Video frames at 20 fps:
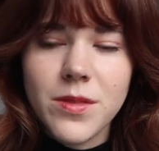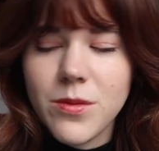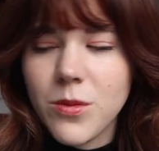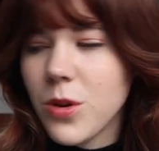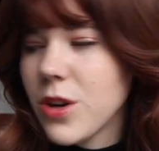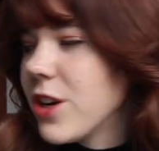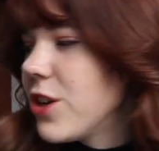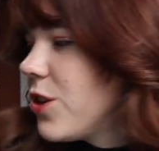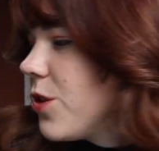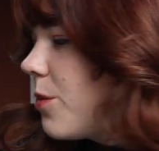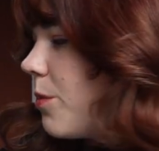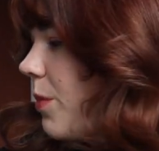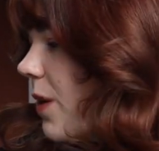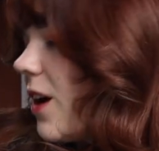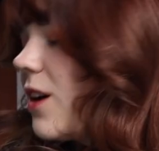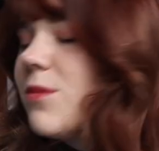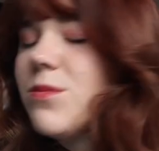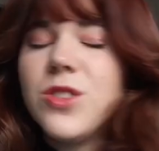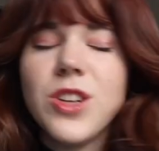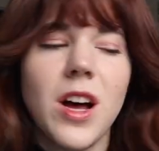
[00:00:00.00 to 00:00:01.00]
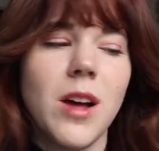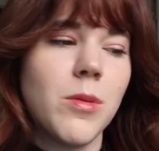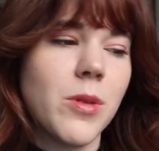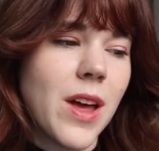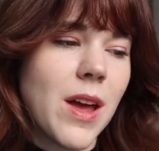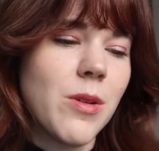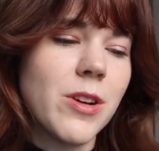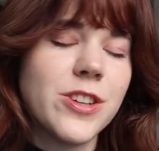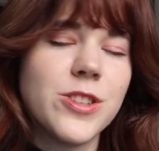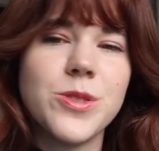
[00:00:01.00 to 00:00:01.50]
We're gonna do a bomb job,
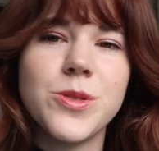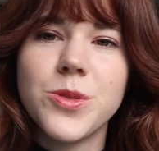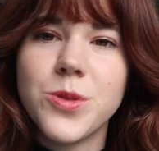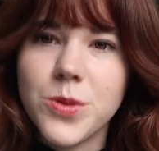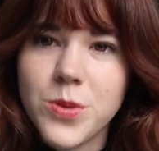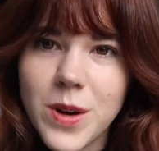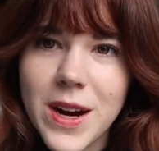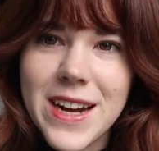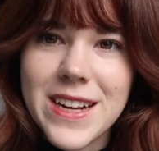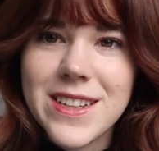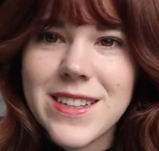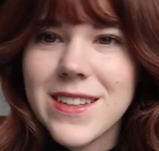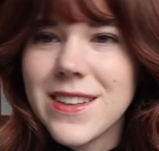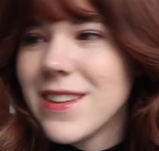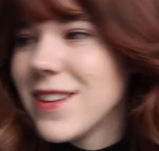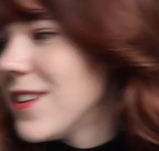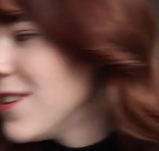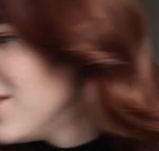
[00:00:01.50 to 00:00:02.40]
okay? We're gonna do great.